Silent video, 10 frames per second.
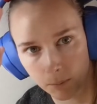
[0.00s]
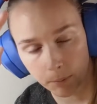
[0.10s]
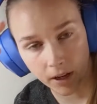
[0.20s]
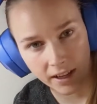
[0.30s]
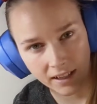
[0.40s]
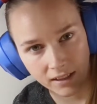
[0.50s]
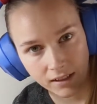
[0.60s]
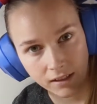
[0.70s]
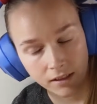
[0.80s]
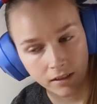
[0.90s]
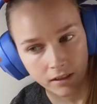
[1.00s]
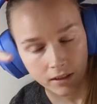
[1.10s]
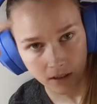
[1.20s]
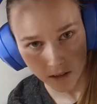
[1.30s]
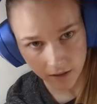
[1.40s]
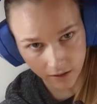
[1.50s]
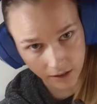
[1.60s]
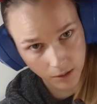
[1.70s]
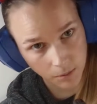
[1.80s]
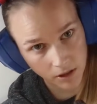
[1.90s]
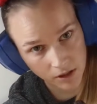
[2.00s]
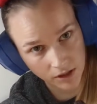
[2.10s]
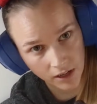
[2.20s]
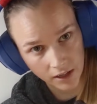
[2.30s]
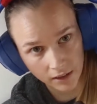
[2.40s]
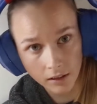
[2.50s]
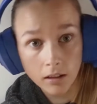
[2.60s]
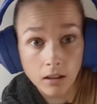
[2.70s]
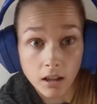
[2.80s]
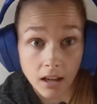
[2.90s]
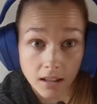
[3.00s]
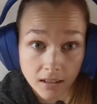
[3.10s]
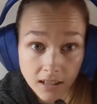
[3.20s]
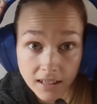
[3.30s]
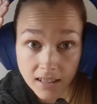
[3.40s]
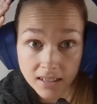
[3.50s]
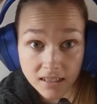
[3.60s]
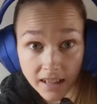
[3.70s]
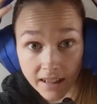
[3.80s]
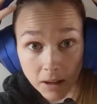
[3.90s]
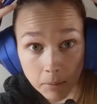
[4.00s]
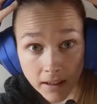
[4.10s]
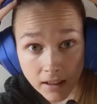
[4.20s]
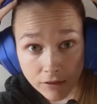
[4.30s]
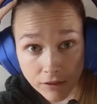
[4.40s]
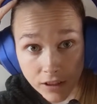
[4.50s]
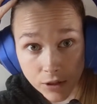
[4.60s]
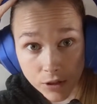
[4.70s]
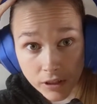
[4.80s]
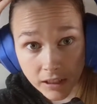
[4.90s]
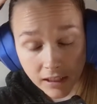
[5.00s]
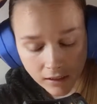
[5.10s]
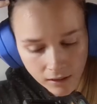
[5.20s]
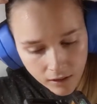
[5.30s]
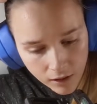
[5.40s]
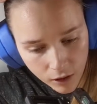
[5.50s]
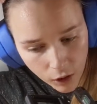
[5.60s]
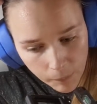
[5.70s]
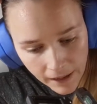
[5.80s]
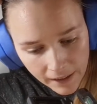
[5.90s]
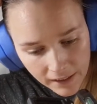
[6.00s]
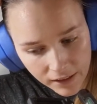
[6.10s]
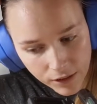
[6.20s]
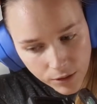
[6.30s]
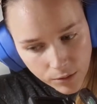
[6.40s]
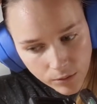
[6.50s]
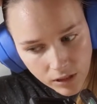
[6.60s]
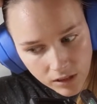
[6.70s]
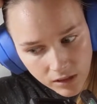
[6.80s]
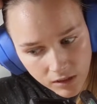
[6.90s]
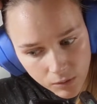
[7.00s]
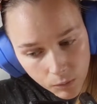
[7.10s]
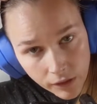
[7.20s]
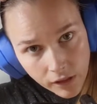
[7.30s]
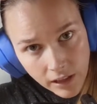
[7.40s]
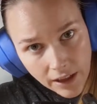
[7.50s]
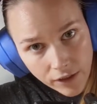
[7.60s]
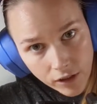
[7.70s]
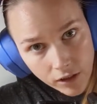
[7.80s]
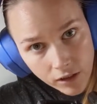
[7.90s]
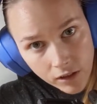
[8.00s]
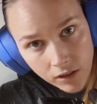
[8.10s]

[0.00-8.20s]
but this part is done. And like I said, I might eventually go back and do this with leather.